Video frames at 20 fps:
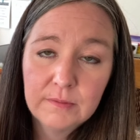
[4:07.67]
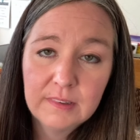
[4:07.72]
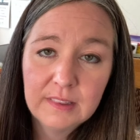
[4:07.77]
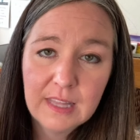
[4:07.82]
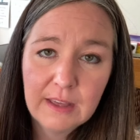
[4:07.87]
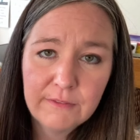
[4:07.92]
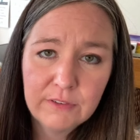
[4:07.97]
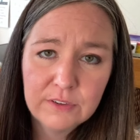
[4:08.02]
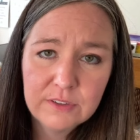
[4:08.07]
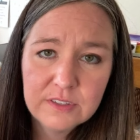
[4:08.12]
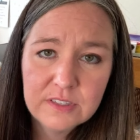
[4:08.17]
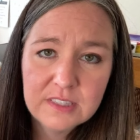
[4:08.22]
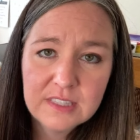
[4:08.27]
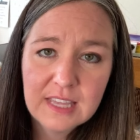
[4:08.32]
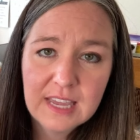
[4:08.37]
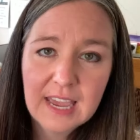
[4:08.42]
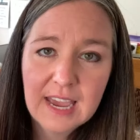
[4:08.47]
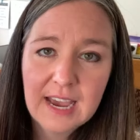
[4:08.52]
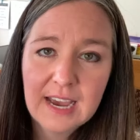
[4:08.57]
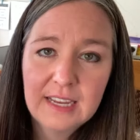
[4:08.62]
levels.
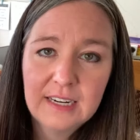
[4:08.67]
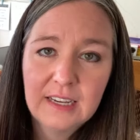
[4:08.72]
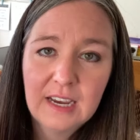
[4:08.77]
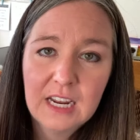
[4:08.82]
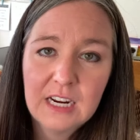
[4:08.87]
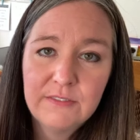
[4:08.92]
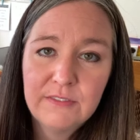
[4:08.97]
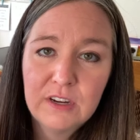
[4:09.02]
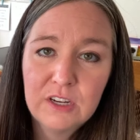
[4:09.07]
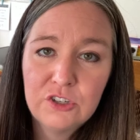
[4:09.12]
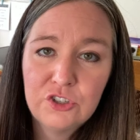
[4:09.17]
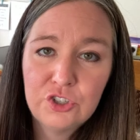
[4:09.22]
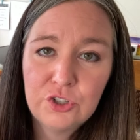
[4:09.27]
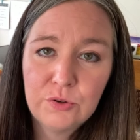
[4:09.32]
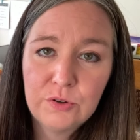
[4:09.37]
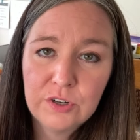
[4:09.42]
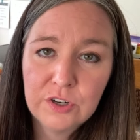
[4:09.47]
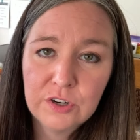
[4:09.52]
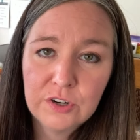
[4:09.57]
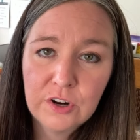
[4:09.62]
They had kind of a
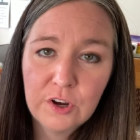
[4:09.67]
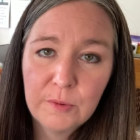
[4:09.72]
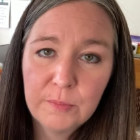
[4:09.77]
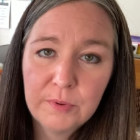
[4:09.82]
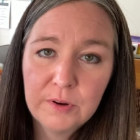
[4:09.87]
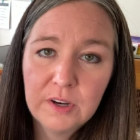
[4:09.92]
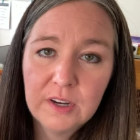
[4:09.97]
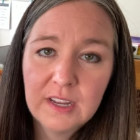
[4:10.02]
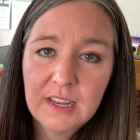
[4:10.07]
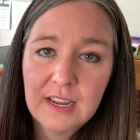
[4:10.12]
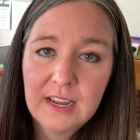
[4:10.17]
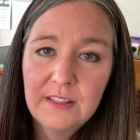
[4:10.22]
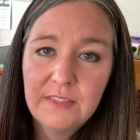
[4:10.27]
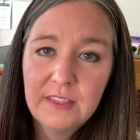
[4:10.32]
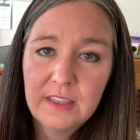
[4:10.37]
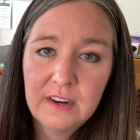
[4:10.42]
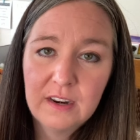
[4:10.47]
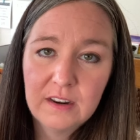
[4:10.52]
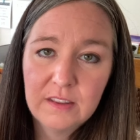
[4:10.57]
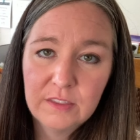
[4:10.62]
junior notebook and
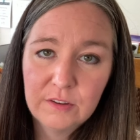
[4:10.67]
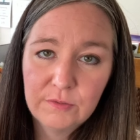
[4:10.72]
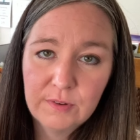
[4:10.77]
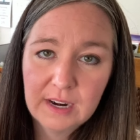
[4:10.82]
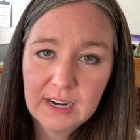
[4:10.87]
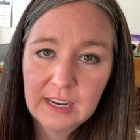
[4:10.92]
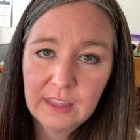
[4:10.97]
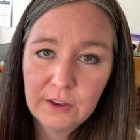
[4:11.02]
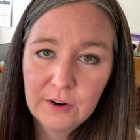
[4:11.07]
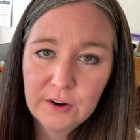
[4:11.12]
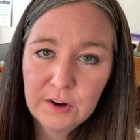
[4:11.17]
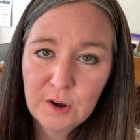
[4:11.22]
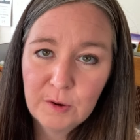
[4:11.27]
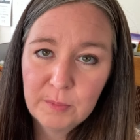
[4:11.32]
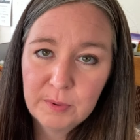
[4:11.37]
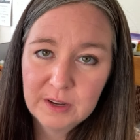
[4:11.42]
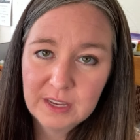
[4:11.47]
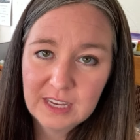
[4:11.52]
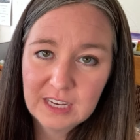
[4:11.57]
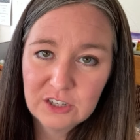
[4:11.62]
then the regular
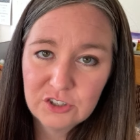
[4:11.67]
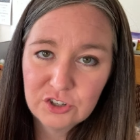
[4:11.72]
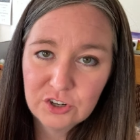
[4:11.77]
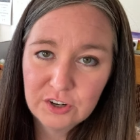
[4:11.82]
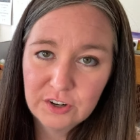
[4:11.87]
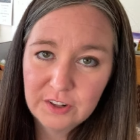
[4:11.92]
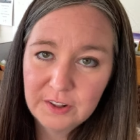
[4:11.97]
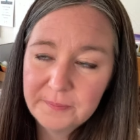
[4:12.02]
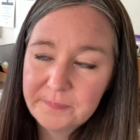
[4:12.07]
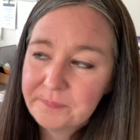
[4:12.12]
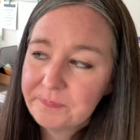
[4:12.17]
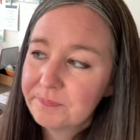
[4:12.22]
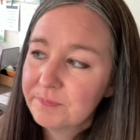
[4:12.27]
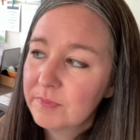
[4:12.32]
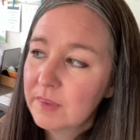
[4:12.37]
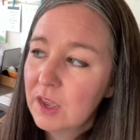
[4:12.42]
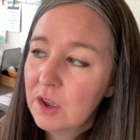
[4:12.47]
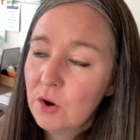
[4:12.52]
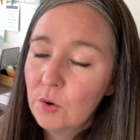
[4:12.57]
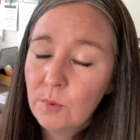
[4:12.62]
notebooking journal.
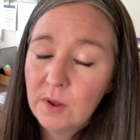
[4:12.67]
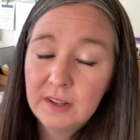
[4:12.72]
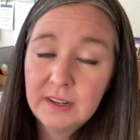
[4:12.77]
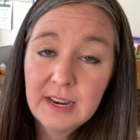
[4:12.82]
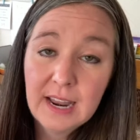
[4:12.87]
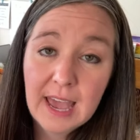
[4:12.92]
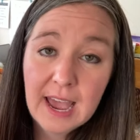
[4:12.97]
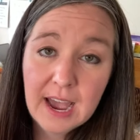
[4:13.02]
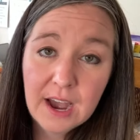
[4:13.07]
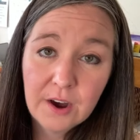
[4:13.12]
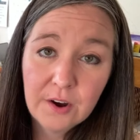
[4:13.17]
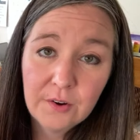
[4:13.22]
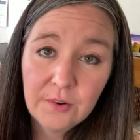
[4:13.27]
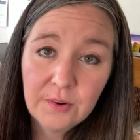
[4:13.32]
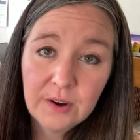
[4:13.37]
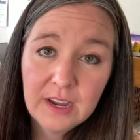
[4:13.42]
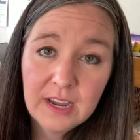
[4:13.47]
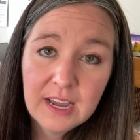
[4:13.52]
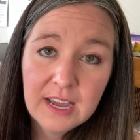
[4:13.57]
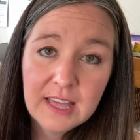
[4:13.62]
Well,
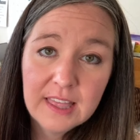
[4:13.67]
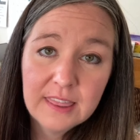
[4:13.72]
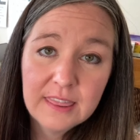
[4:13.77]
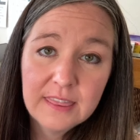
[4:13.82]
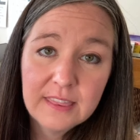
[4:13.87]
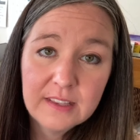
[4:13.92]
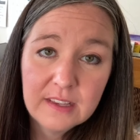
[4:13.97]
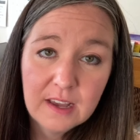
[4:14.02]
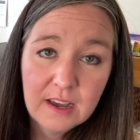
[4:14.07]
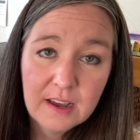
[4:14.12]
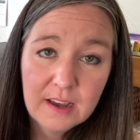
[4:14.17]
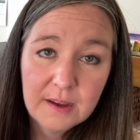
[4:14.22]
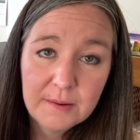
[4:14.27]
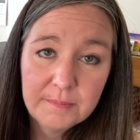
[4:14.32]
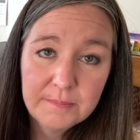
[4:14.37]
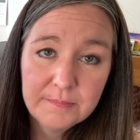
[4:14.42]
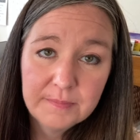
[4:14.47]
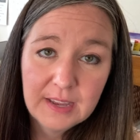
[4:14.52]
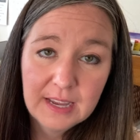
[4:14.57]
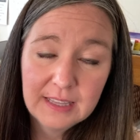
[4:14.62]
now,
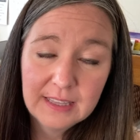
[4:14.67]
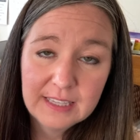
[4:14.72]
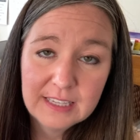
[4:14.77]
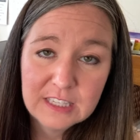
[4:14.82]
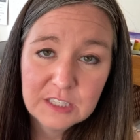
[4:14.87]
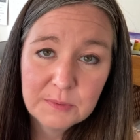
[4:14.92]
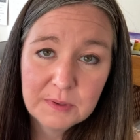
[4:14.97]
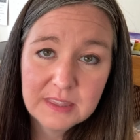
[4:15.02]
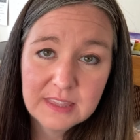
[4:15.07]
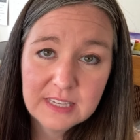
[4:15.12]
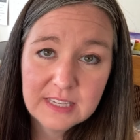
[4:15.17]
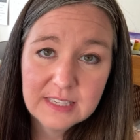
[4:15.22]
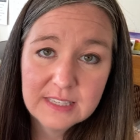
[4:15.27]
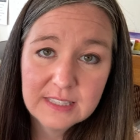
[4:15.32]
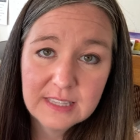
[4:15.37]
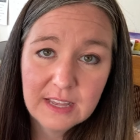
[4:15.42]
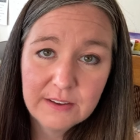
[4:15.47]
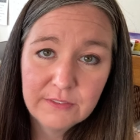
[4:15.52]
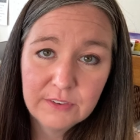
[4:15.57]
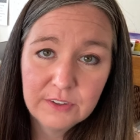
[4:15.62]
at least with this
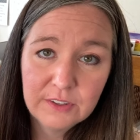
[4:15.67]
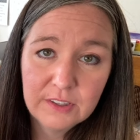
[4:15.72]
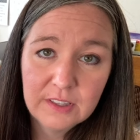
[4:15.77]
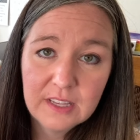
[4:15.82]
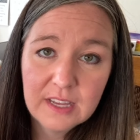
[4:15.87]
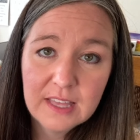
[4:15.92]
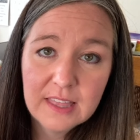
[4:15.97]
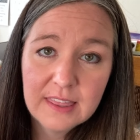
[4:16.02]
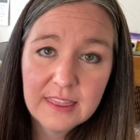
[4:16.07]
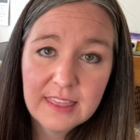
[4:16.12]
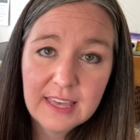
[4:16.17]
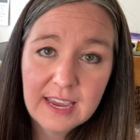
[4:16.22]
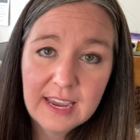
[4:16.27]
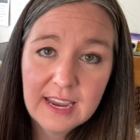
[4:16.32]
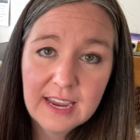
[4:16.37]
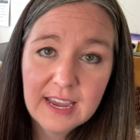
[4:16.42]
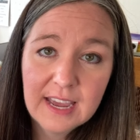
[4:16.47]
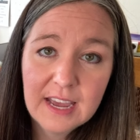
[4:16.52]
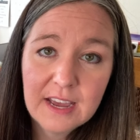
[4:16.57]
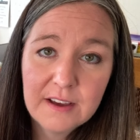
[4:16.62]
level,
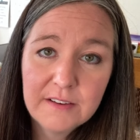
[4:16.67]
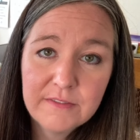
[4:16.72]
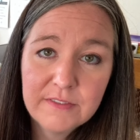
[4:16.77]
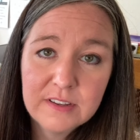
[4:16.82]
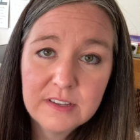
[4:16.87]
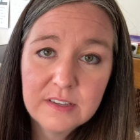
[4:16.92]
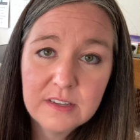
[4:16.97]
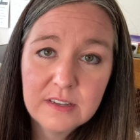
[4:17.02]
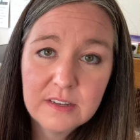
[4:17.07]
they have